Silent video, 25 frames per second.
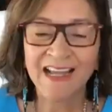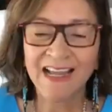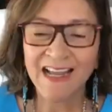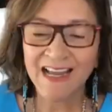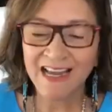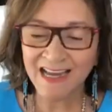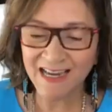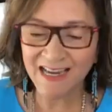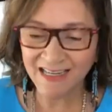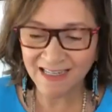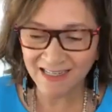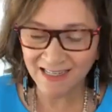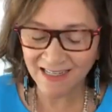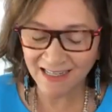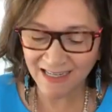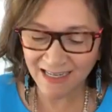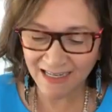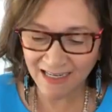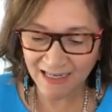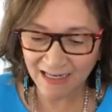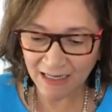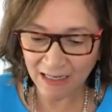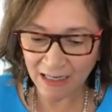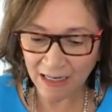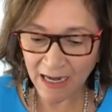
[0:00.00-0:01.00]
in
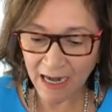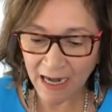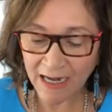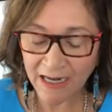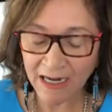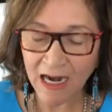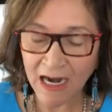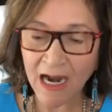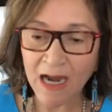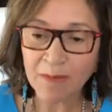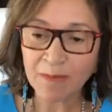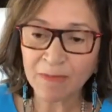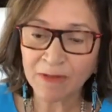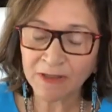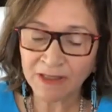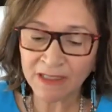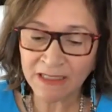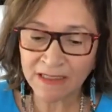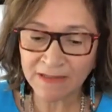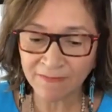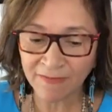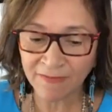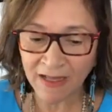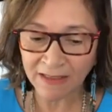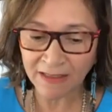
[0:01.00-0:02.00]
the, and I
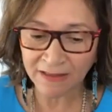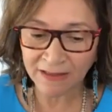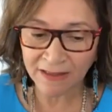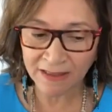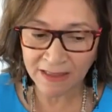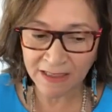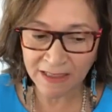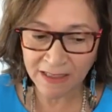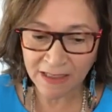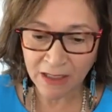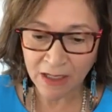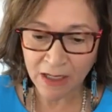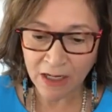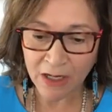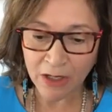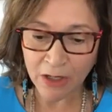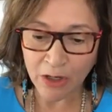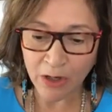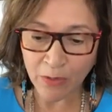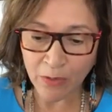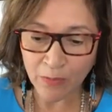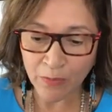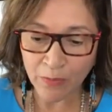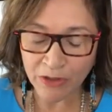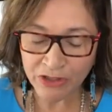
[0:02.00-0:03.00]
believe that the
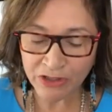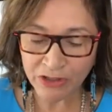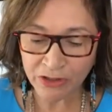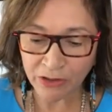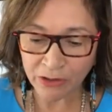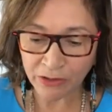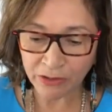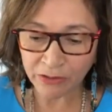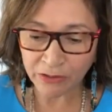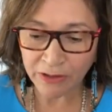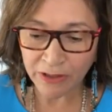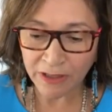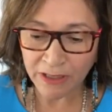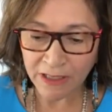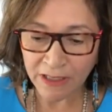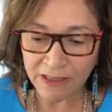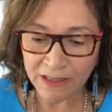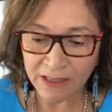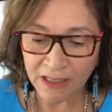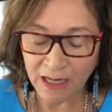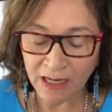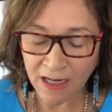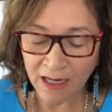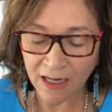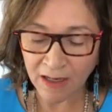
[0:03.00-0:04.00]
original
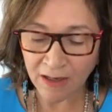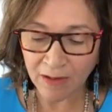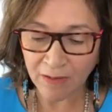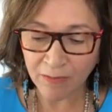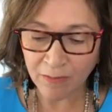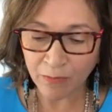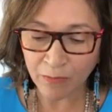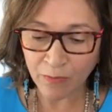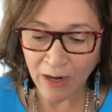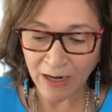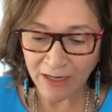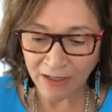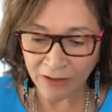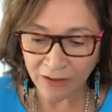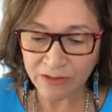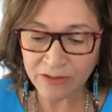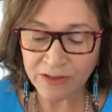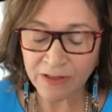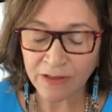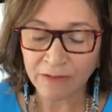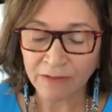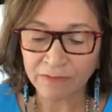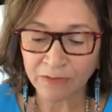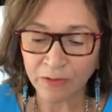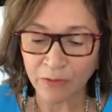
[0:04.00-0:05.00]
uh, writers,
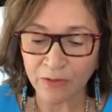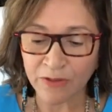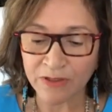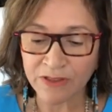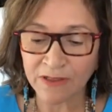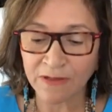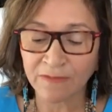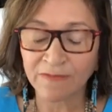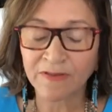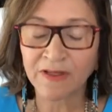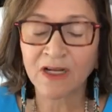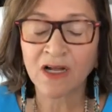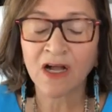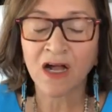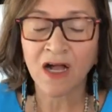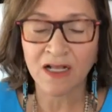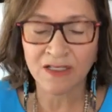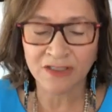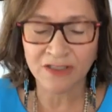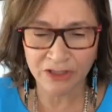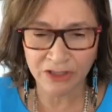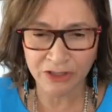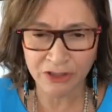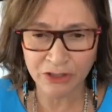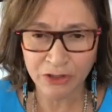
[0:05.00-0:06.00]
of course, of the
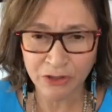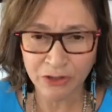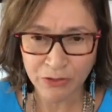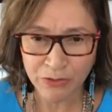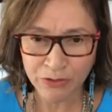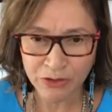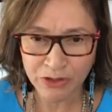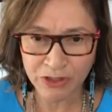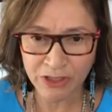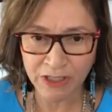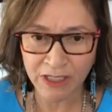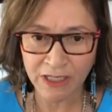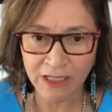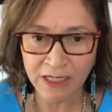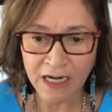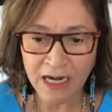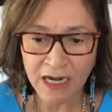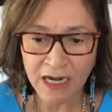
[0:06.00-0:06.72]
Constitution,